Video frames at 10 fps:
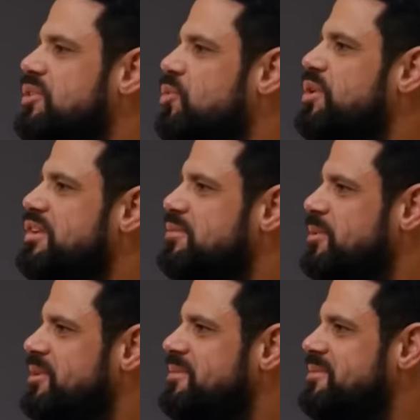to the
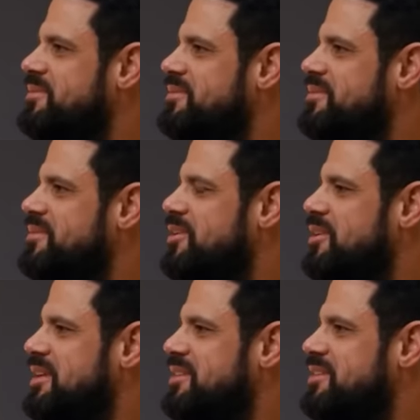whisper
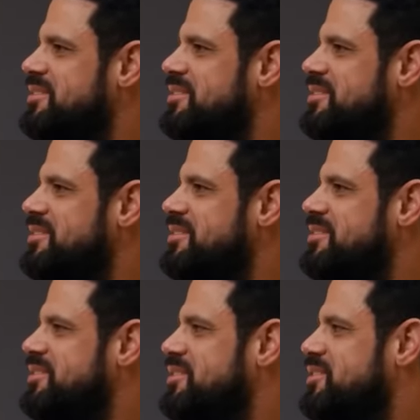earlier, mm-hmm.
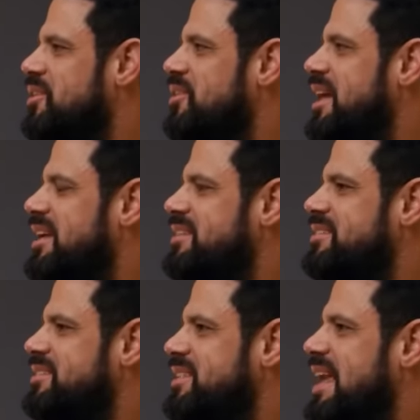so that
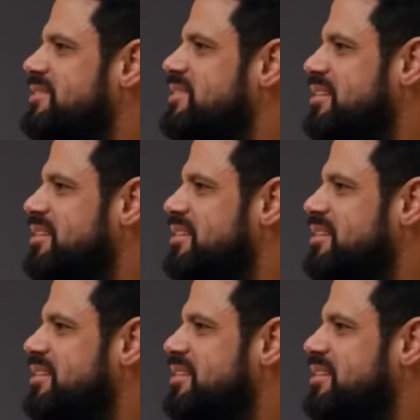life